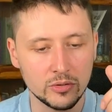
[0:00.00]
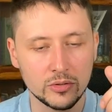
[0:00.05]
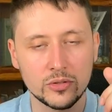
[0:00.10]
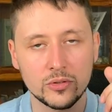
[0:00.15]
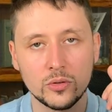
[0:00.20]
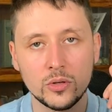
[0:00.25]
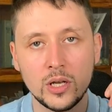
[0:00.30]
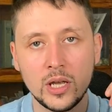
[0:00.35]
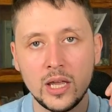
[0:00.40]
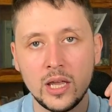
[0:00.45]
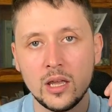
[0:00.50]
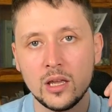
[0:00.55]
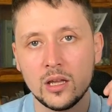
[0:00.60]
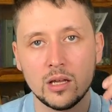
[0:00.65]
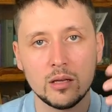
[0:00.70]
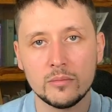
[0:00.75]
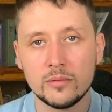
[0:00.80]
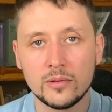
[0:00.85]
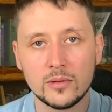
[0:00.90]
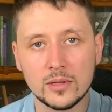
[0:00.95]
So
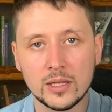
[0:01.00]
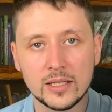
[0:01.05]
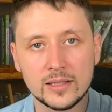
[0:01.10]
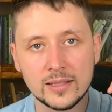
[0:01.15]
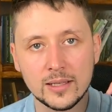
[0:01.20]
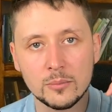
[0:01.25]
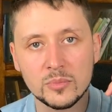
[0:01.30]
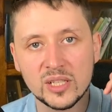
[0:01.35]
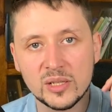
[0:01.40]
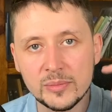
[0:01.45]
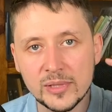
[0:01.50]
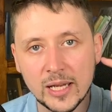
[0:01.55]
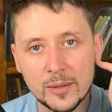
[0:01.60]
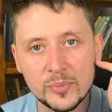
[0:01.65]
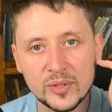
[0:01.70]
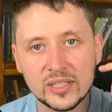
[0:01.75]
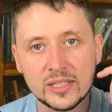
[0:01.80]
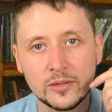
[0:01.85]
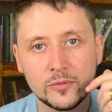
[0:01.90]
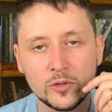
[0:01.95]
that sometimes
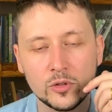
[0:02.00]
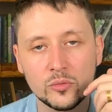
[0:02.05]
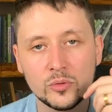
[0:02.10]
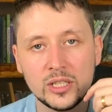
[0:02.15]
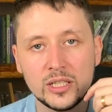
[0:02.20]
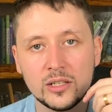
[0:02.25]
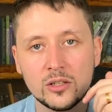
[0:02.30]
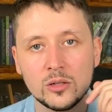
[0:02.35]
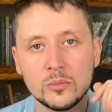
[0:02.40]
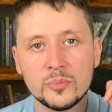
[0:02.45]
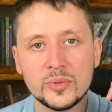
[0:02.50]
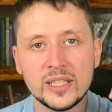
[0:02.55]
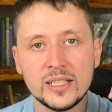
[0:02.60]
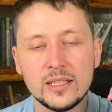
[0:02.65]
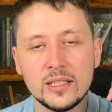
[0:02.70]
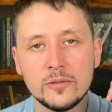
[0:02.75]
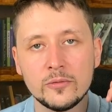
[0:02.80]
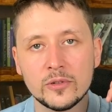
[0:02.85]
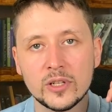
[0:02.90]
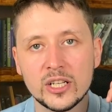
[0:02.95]
happens if you're really
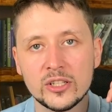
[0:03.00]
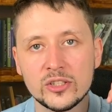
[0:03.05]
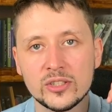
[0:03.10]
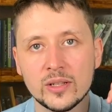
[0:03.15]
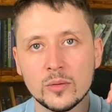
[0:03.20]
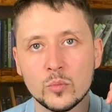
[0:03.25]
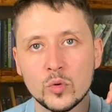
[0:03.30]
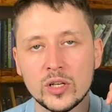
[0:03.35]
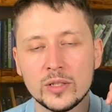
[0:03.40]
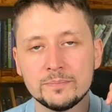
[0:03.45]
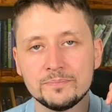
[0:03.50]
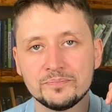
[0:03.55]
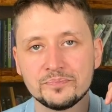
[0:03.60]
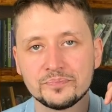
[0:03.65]
completely fresh somewhere.